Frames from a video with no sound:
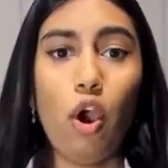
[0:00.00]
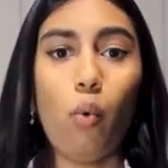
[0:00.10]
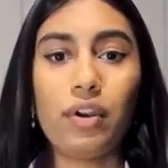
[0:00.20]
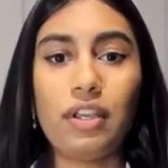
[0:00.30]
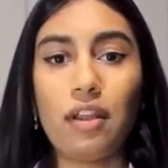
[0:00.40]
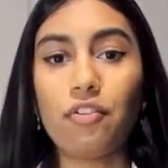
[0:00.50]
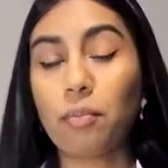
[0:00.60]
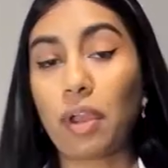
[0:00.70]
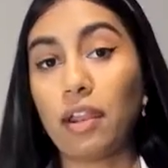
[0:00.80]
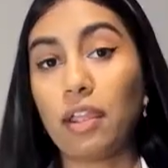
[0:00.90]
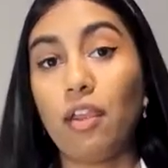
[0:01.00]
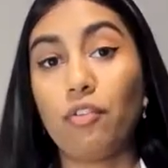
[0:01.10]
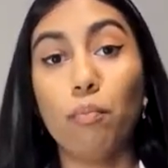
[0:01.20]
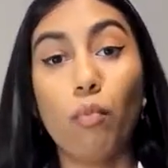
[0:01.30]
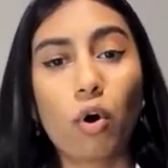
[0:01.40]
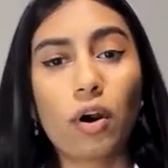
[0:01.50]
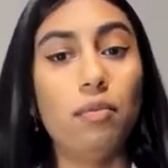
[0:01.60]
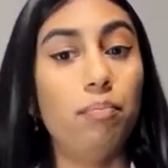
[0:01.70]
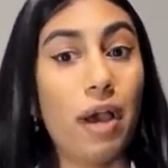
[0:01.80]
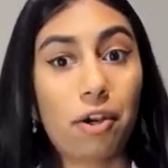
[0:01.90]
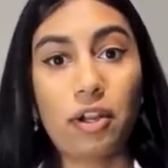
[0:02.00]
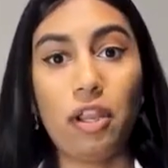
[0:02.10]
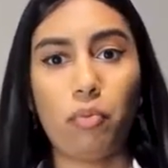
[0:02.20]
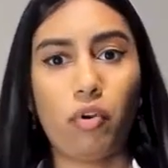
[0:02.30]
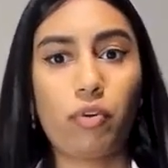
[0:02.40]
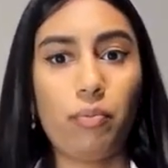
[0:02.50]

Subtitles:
what he ends up getting is more and better input